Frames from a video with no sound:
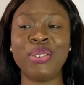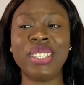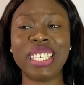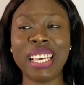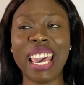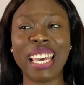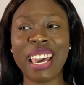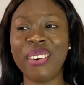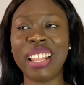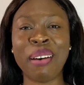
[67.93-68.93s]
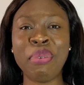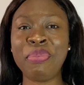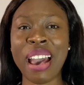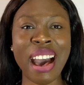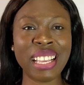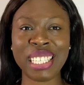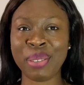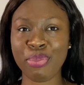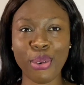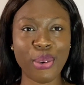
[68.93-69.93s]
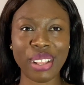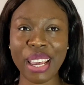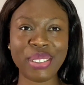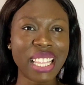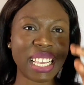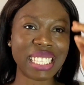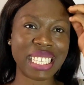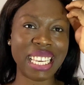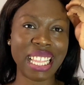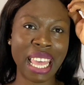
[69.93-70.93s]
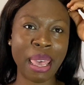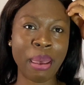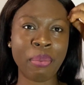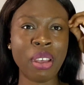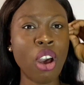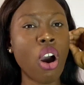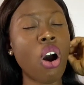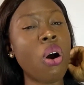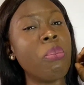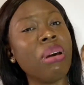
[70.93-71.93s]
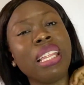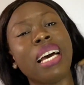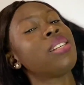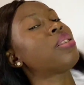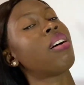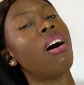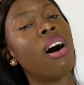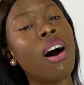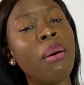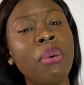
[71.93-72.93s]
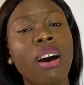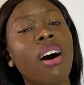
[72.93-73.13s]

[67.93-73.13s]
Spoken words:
you see a girl that maybe her heart is broken and you start seeing all men are scum,